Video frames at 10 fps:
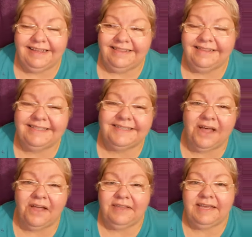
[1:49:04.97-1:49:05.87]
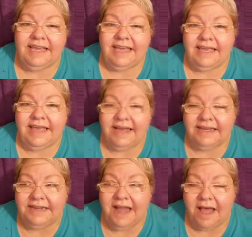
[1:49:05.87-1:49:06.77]
this is all the
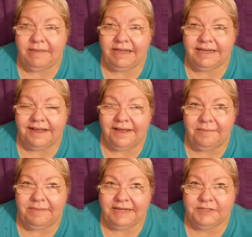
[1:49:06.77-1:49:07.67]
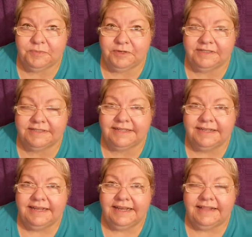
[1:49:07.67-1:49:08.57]
economic um, experts,
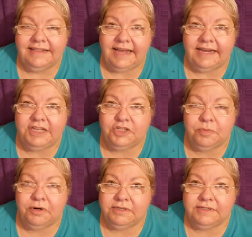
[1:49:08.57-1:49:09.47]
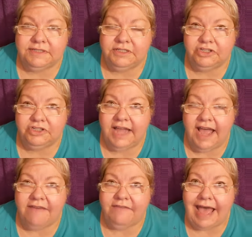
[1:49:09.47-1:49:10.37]
that each person should
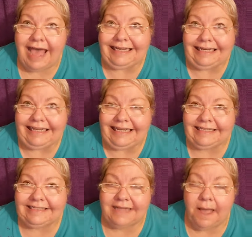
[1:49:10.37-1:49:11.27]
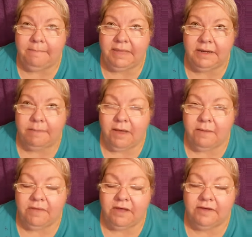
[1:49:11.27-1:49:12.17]
have at least a
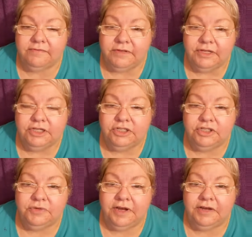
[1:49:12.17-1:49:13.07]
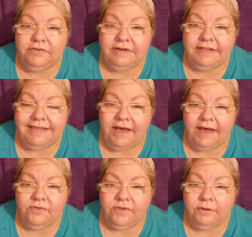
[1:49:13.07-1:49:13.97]
minimum of
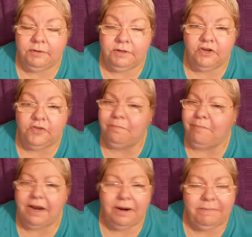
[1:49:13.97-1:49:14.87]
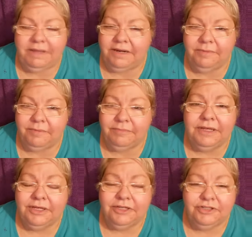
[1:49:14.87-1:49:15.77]
200,000, just bare
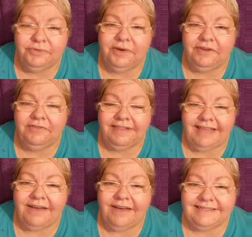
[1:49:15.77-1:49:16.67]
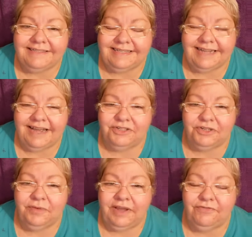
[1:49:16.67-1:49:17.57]
minimum, 200,000
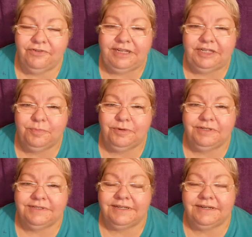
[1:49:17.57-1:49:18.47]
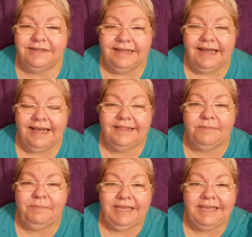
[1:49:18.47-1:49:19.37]
stashed away for each person at
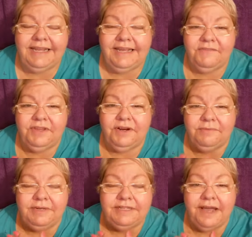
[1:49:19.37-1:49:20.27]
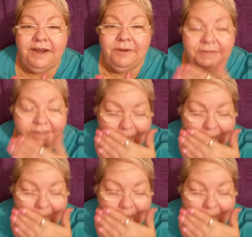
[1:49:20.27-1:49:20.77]
the beginning of their retirement.